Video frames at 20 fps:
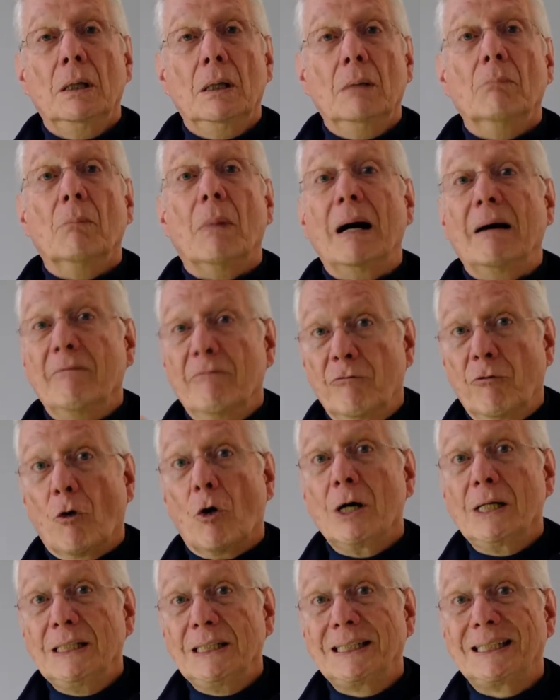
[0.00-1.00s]
my
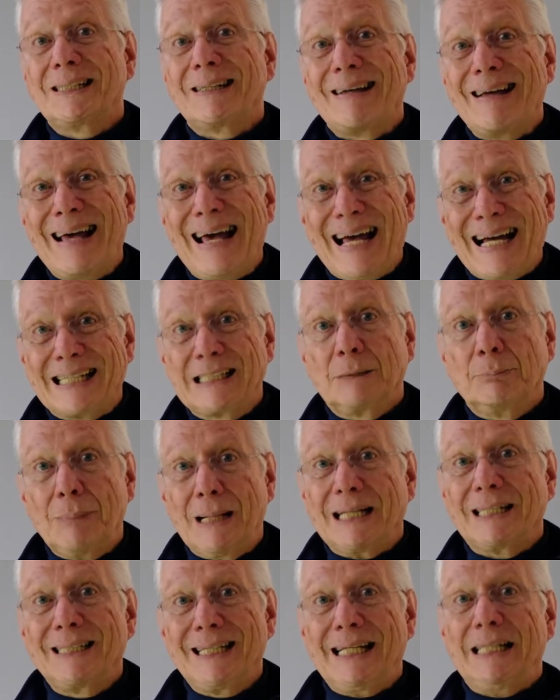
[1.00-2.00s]
voiced
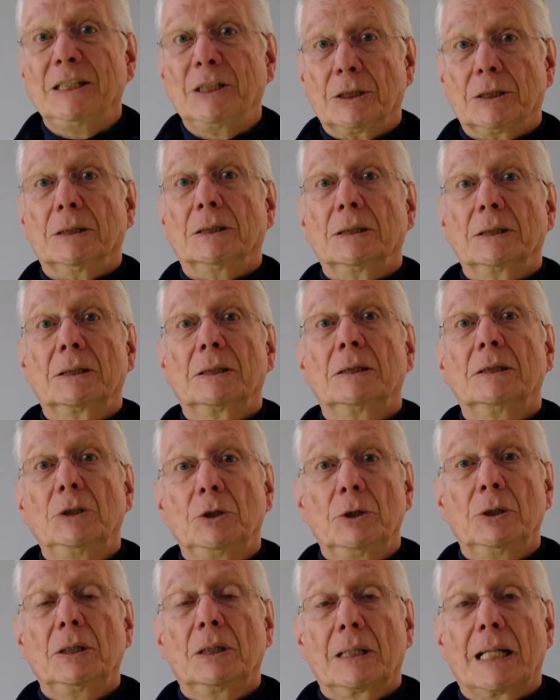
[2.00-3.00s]
expectations to
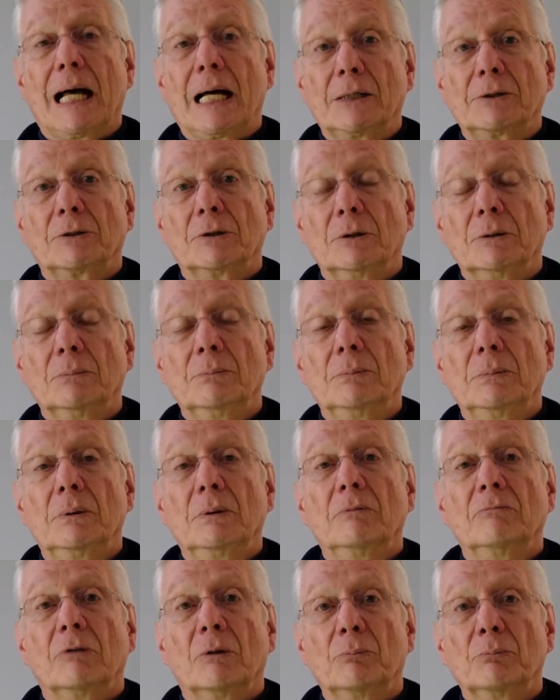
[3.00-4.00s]
the classroom
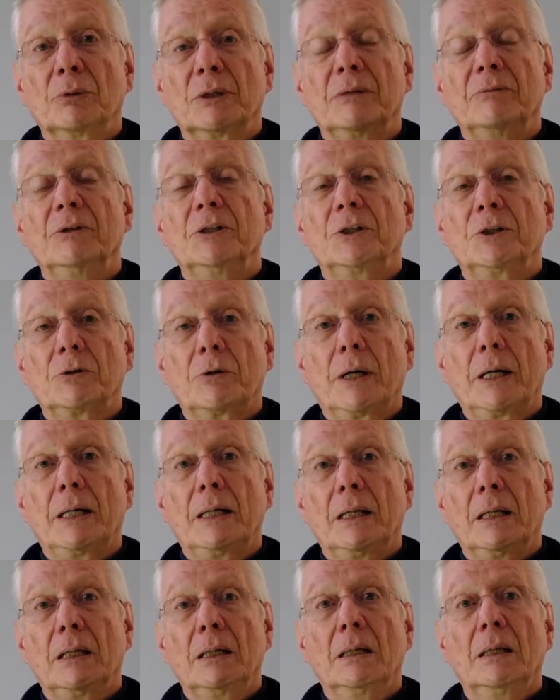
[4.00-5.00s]
from previous
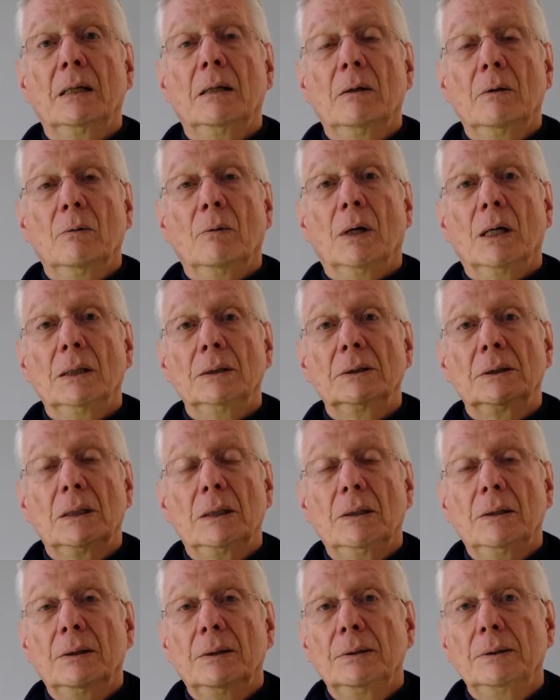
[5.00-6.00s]
training was
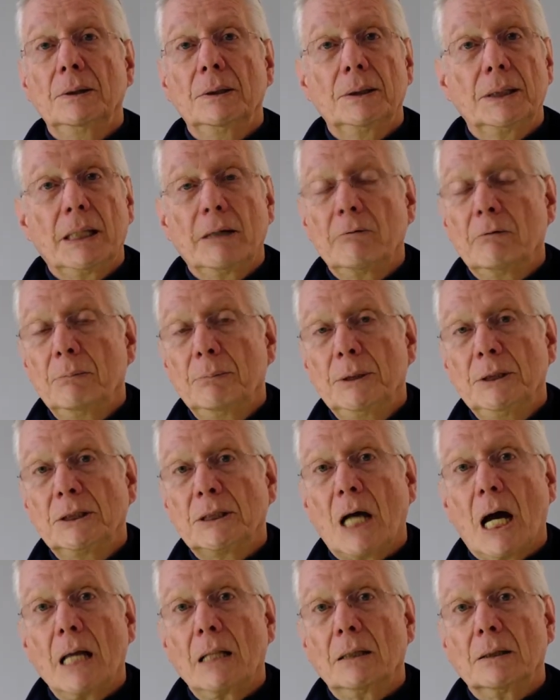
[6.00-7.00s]
that they would be
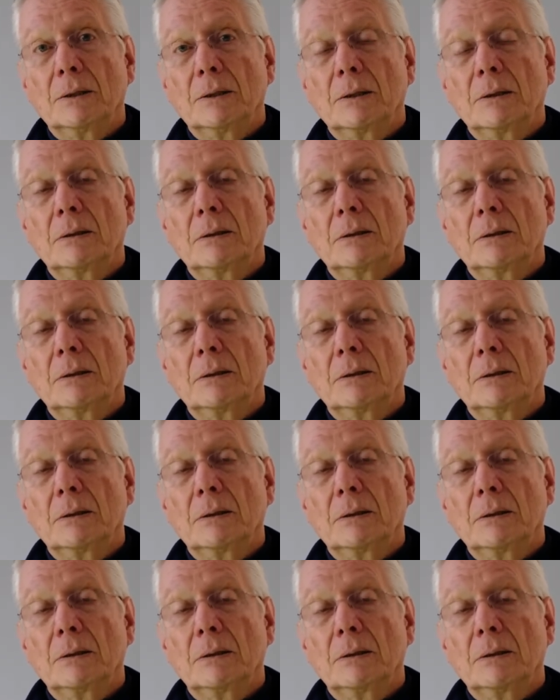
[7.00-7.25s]
silent.